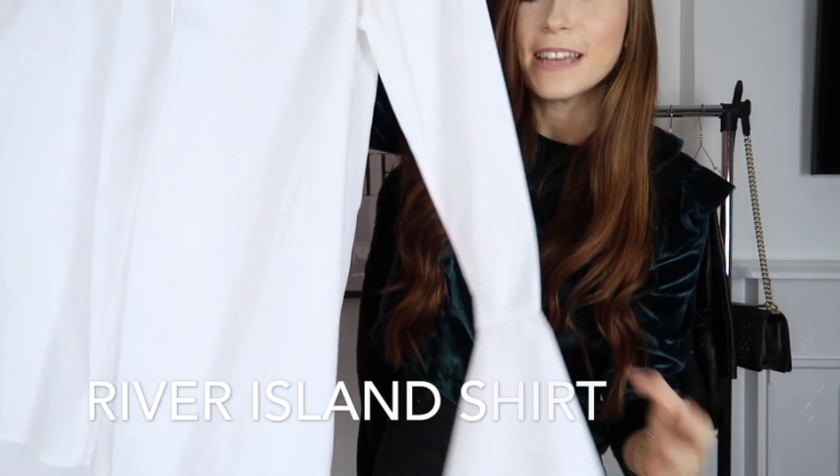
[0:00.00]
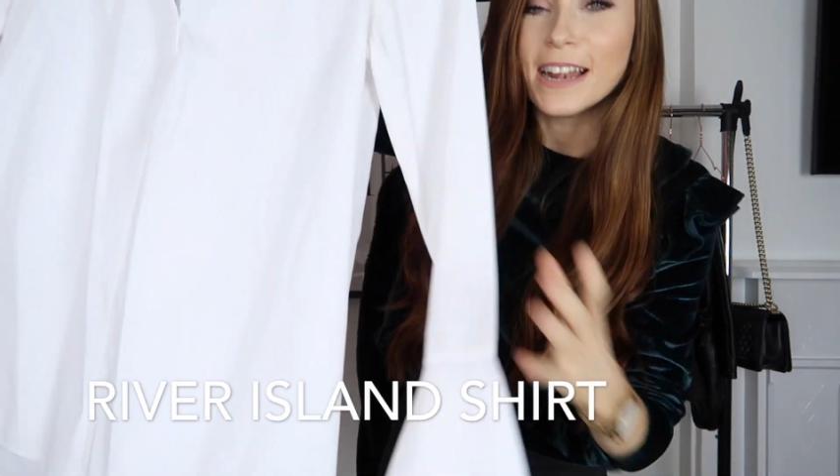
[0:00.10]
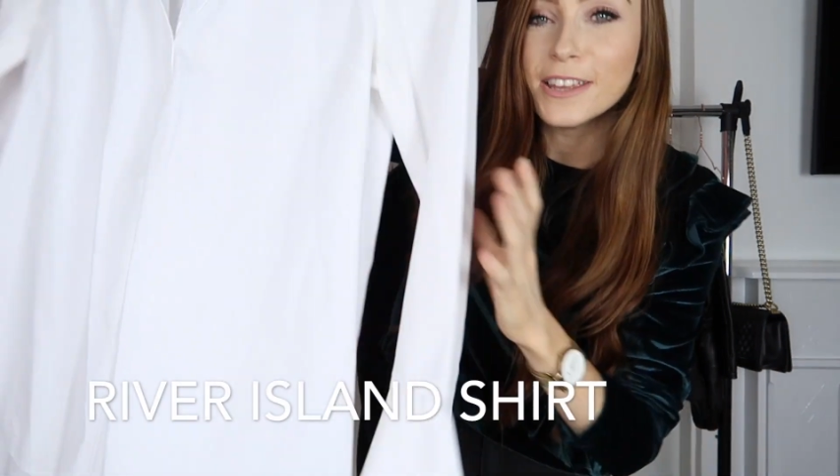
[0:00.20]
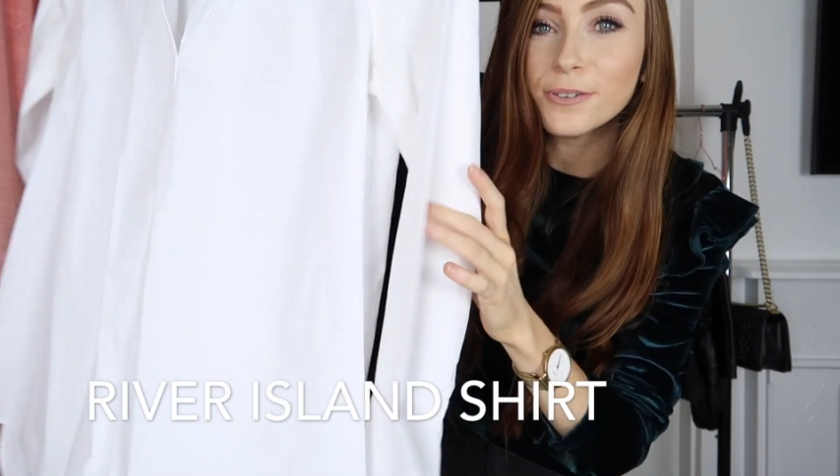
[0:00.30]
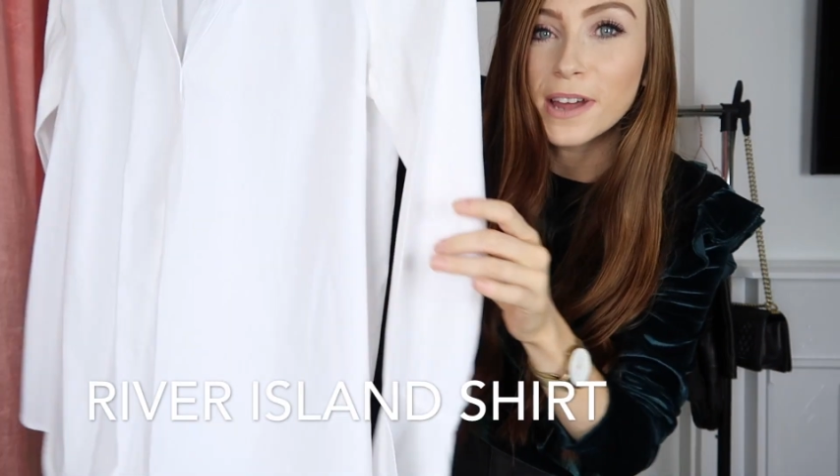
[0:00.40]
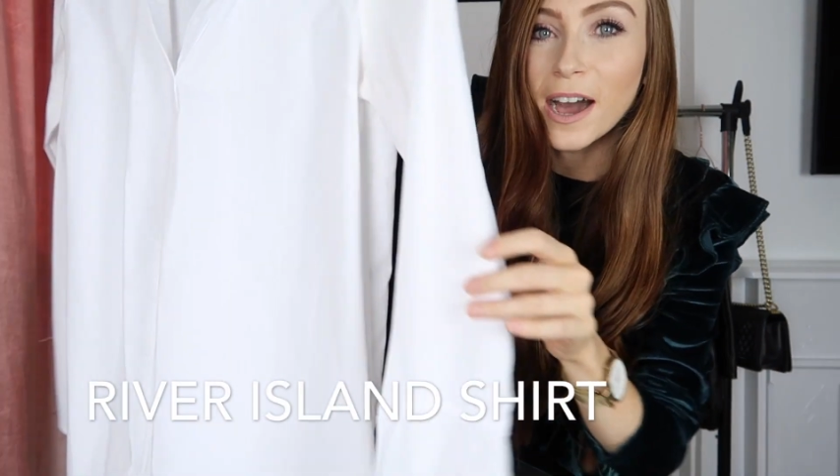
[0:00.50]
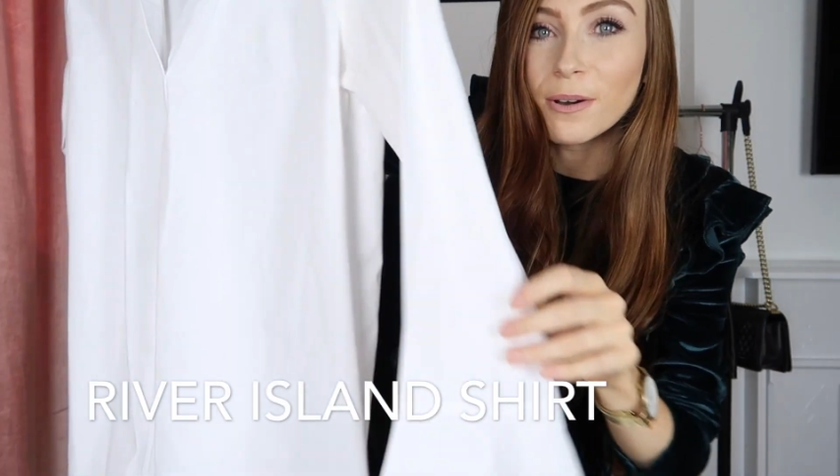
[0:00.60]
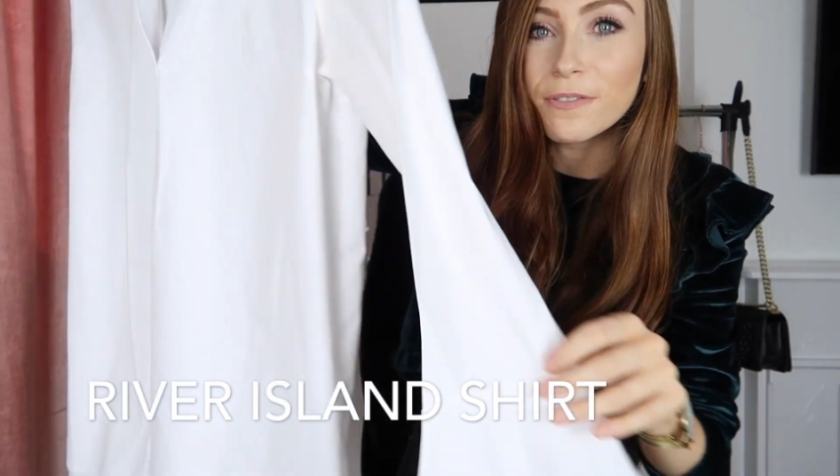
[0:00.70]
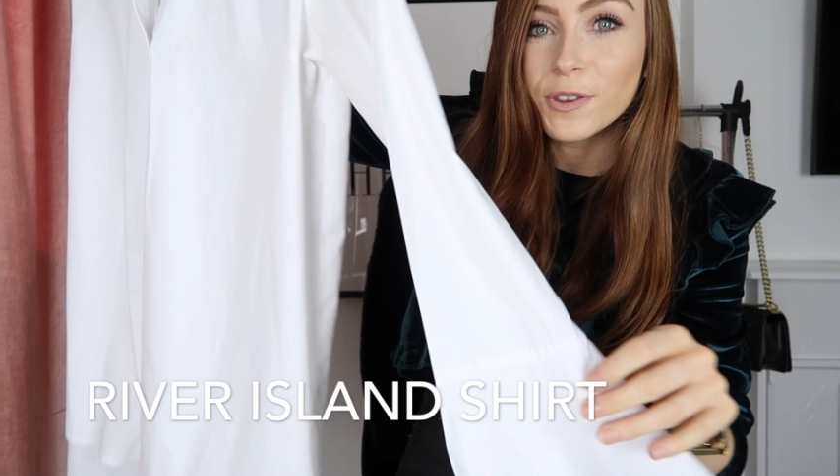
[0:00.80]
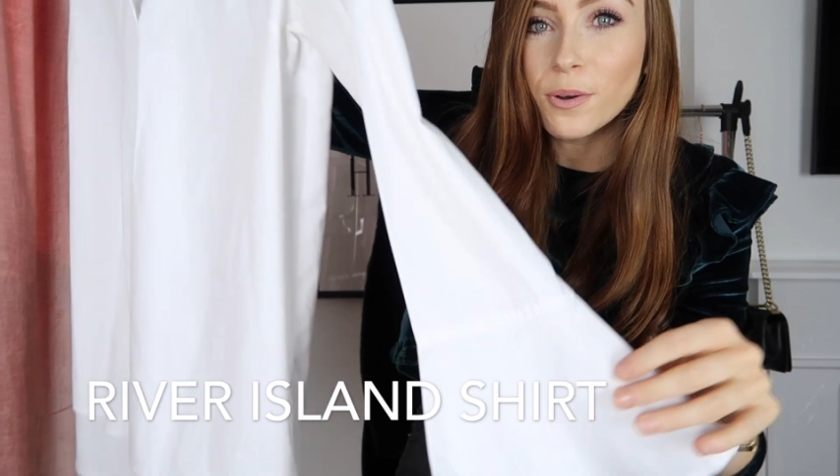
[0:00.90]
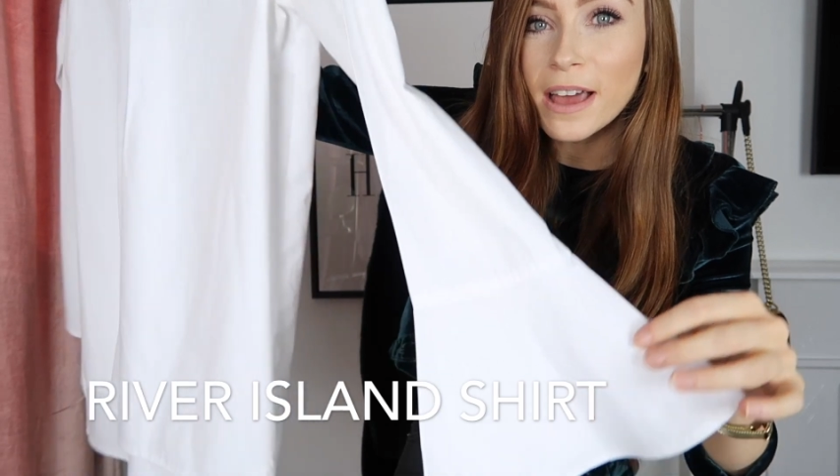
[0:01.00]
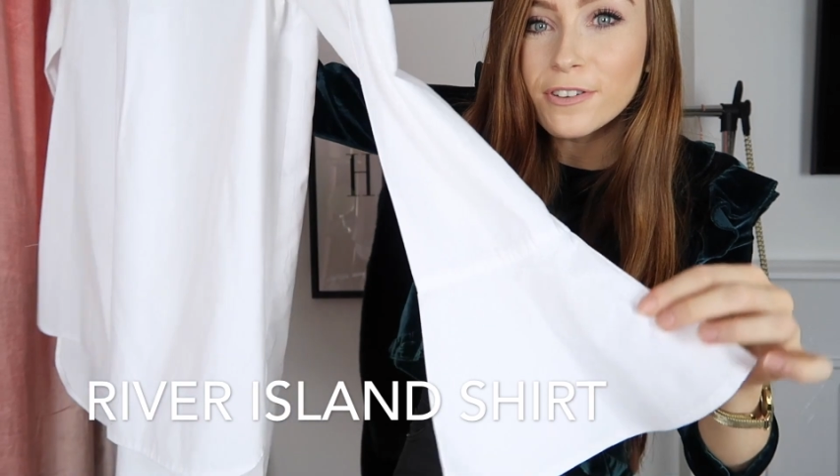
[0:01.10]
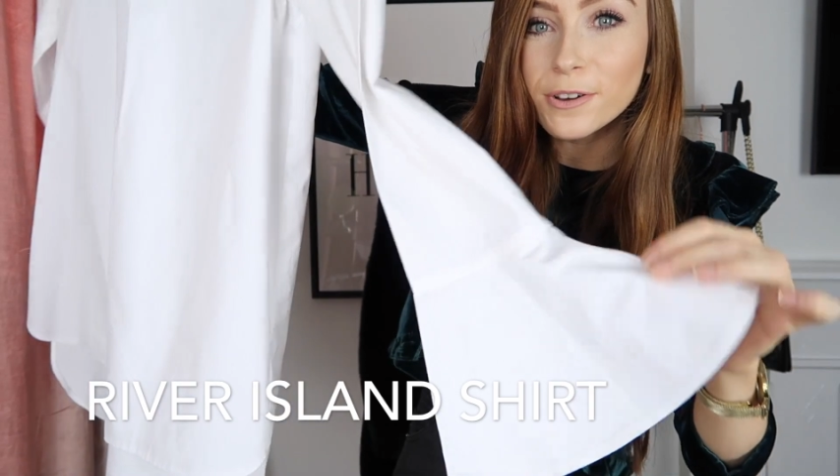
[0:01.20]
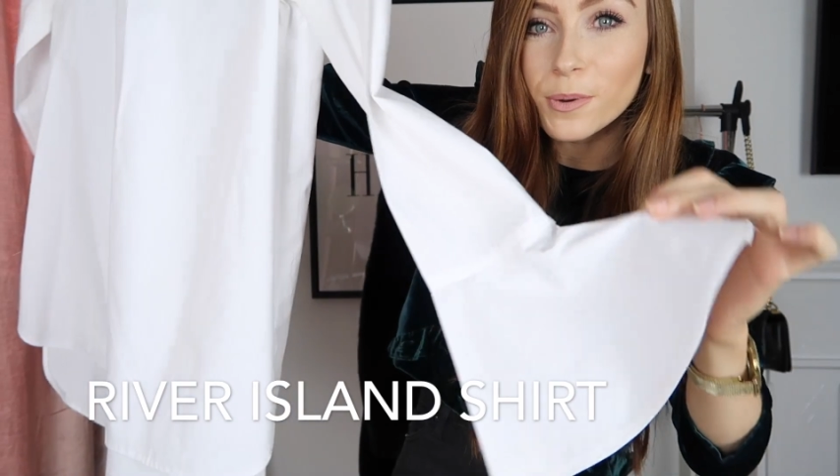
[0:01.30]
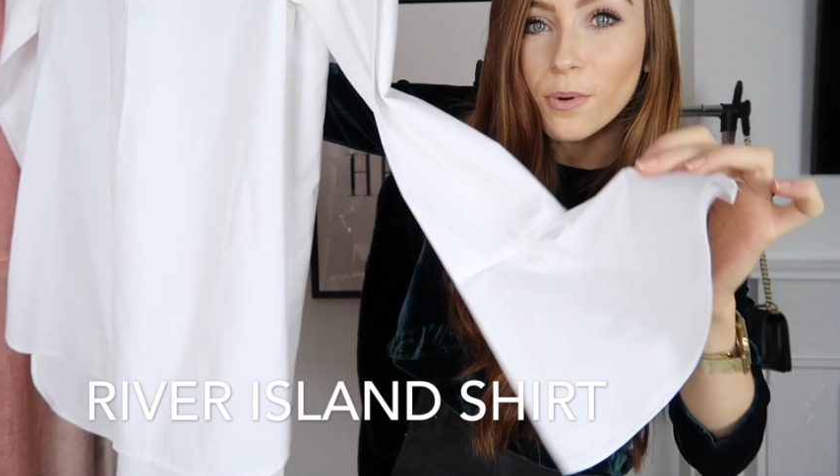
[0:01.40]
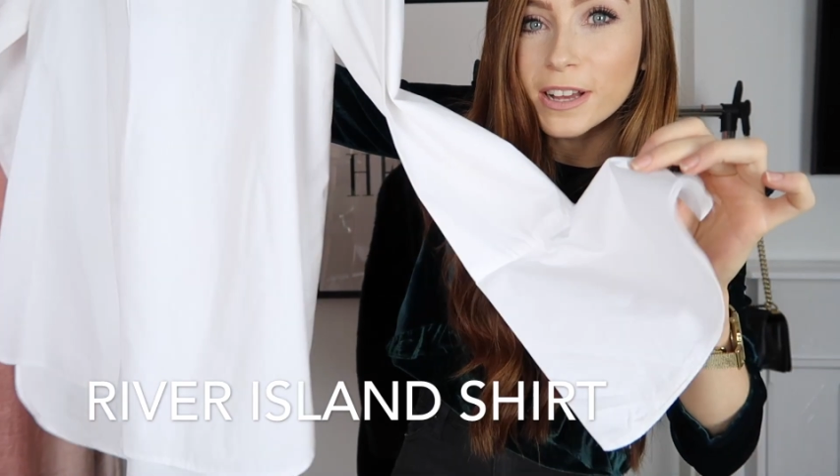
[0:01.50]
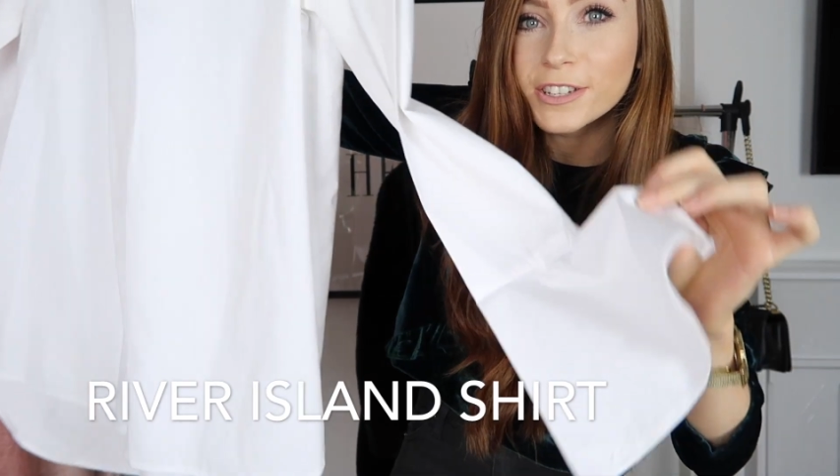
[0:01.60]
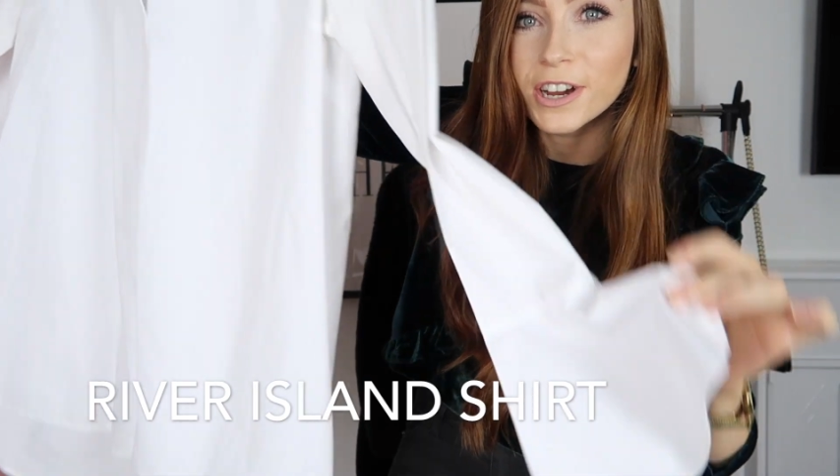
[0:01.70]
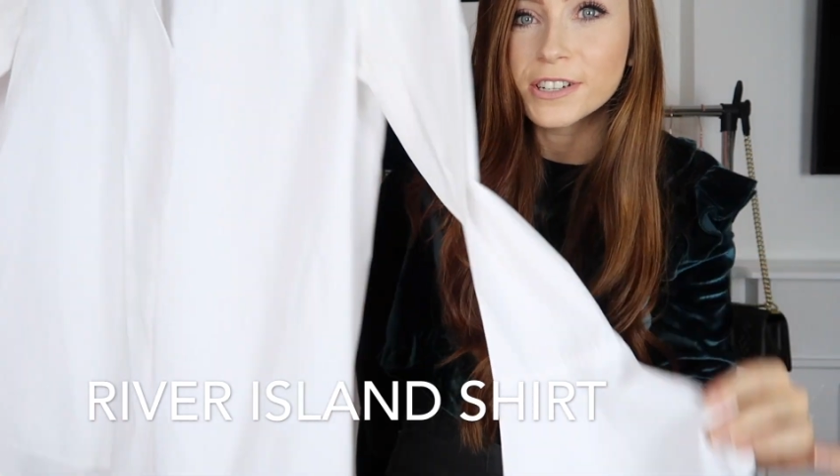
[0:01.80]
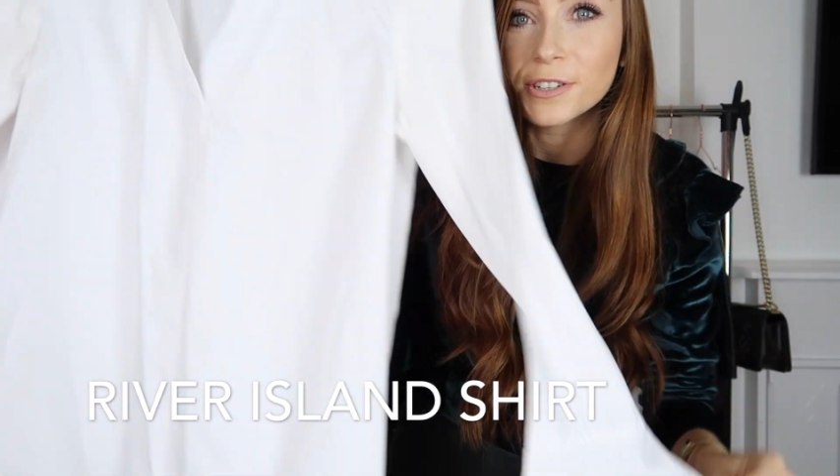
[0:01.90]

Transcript: telling you now, if you don't have a good white shirt